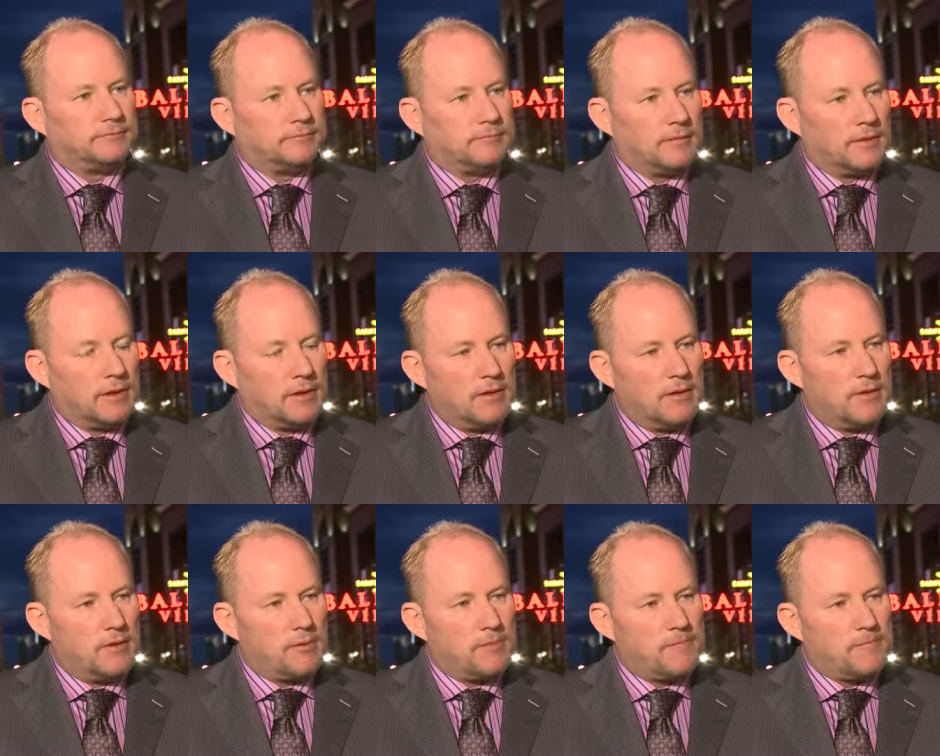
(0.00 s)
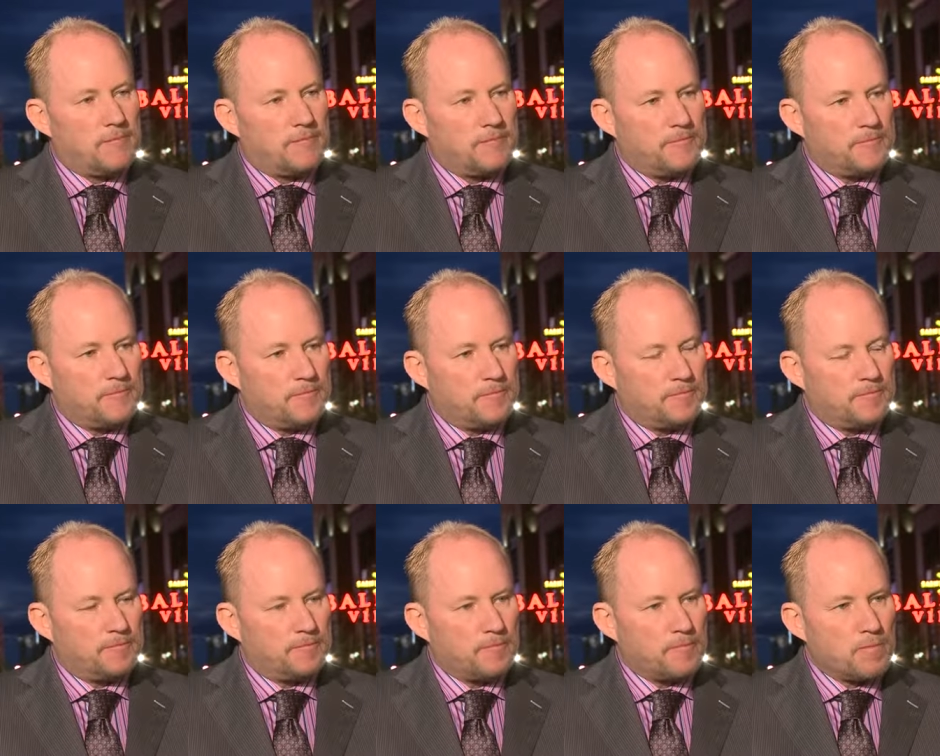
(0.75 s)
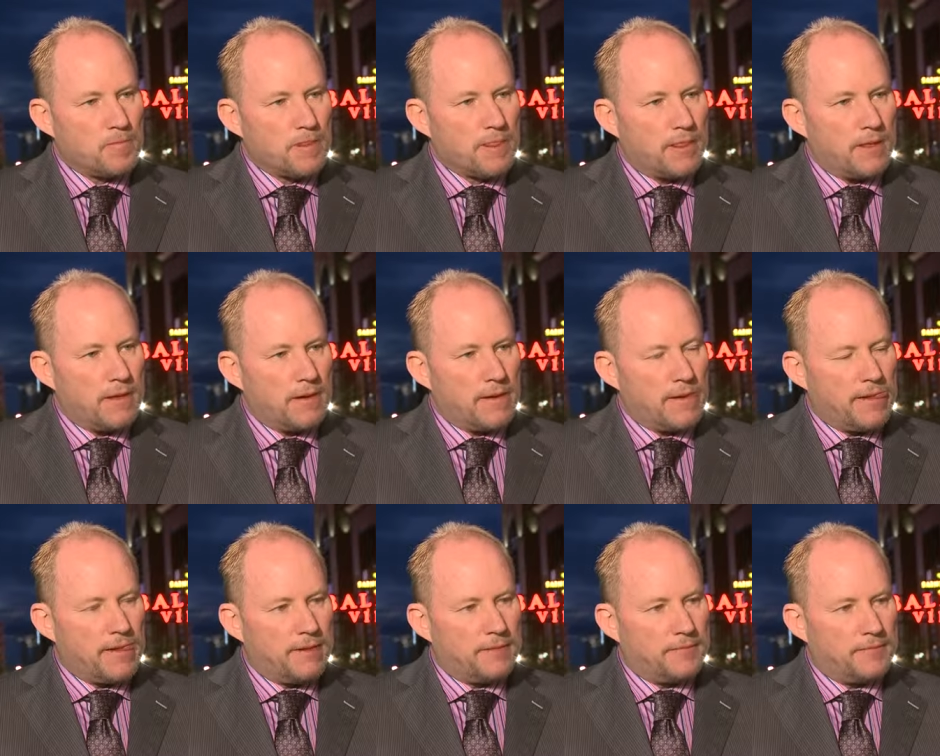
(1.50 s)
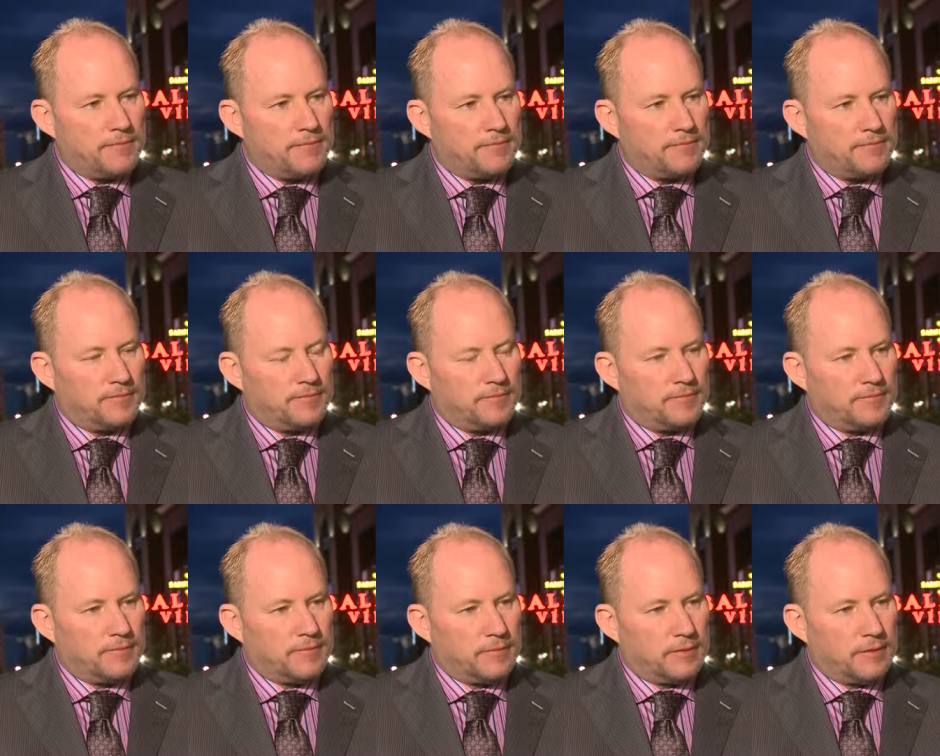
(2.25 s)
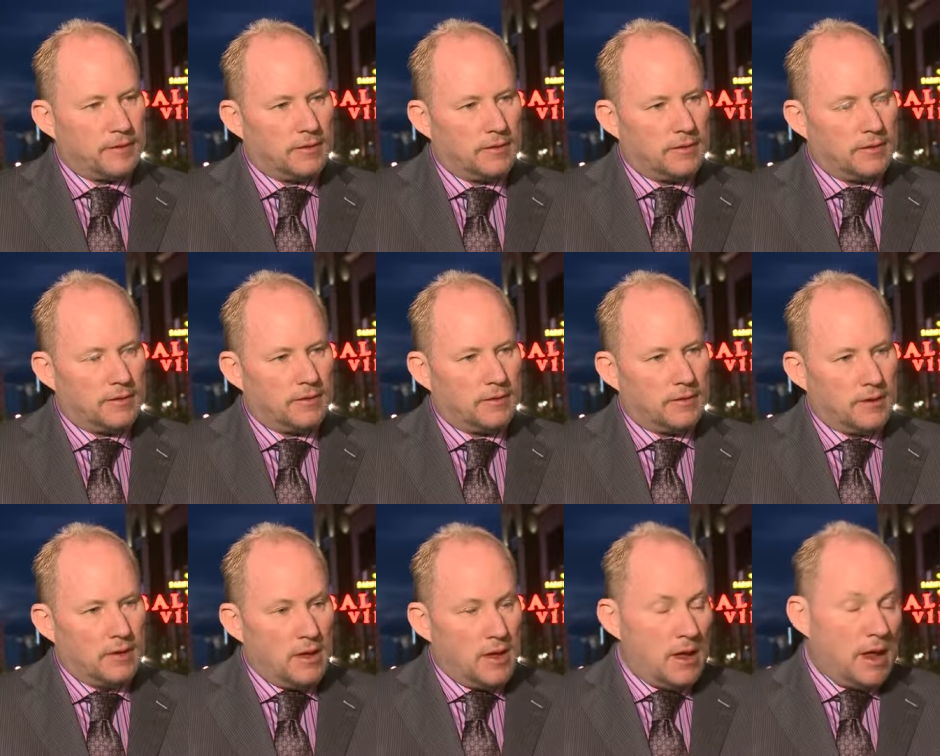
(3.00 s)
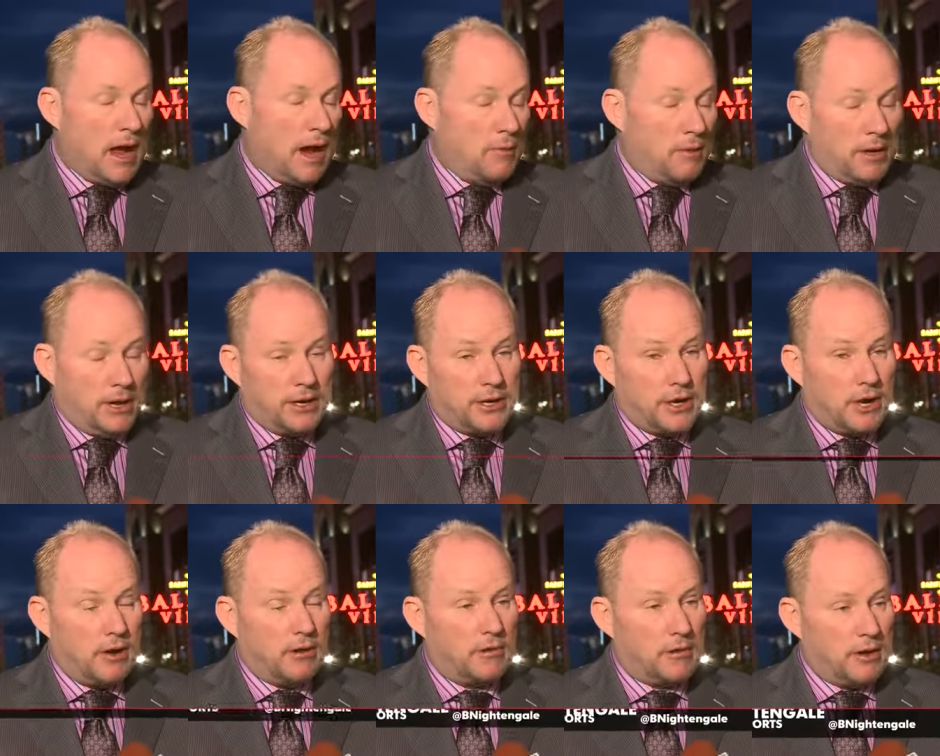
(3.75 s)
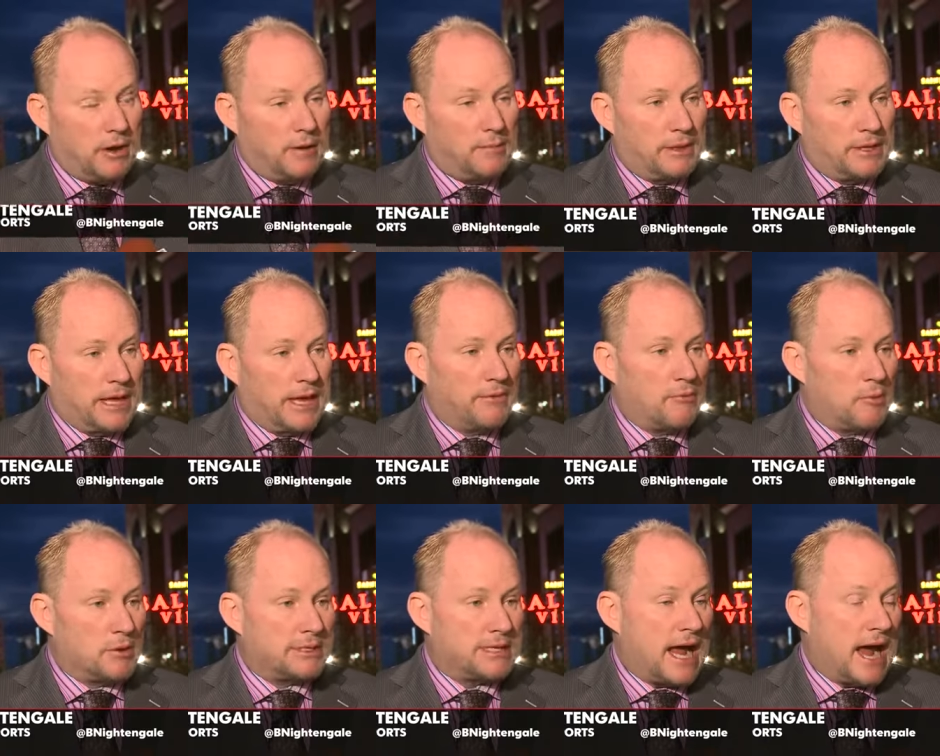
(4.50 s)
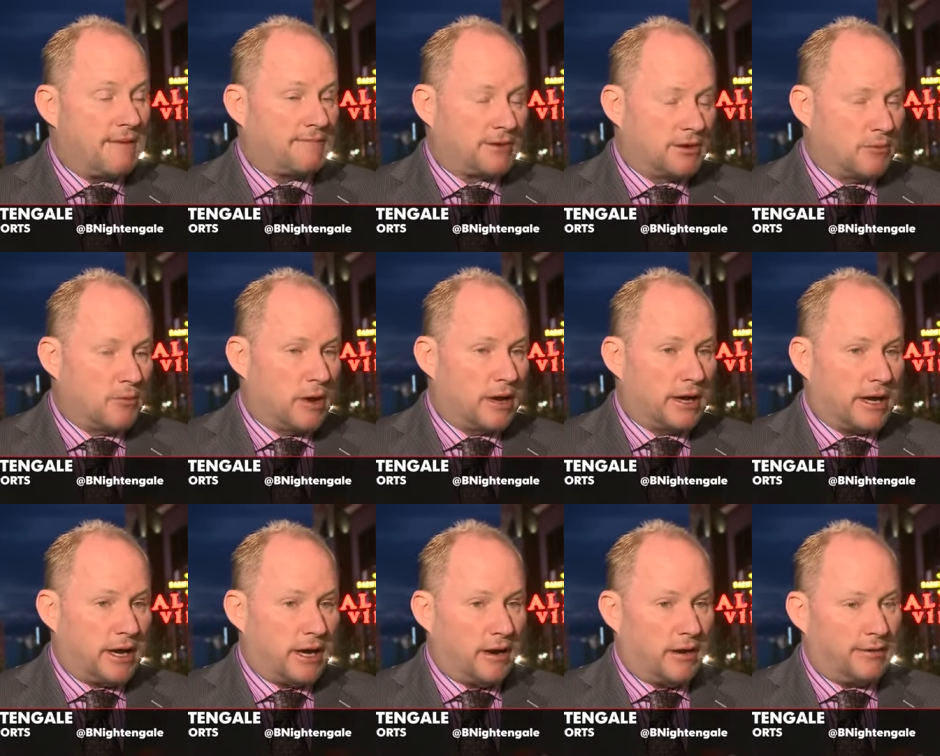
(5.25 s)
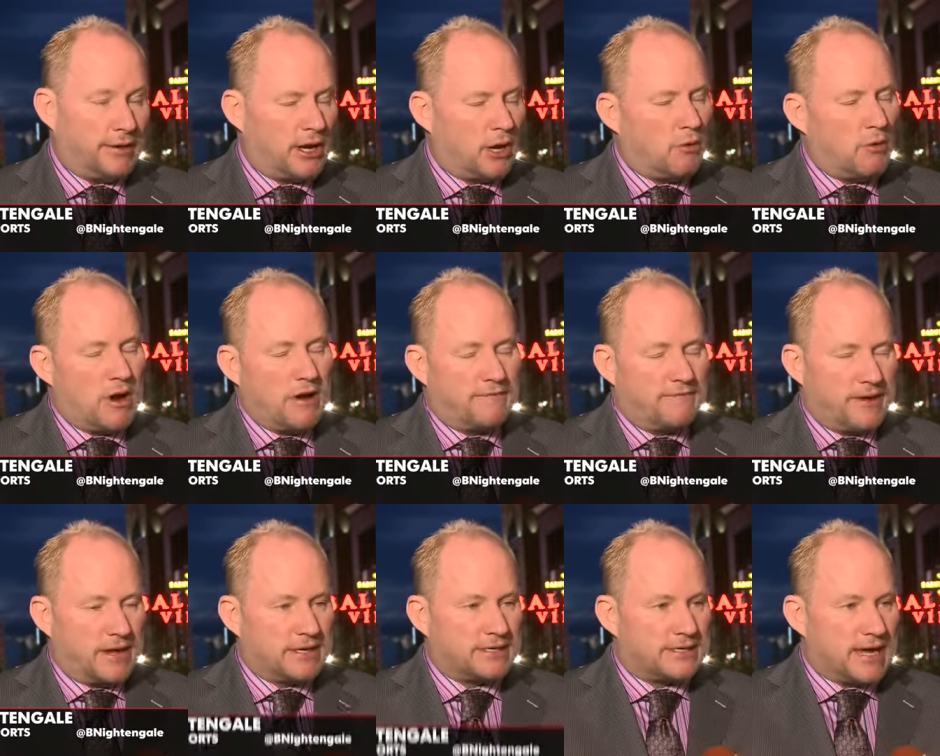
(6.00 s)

for today's game? I mean, do you think the Cardinals will pull it out here? I really do. I mean, they almost have to win here. They don't want to face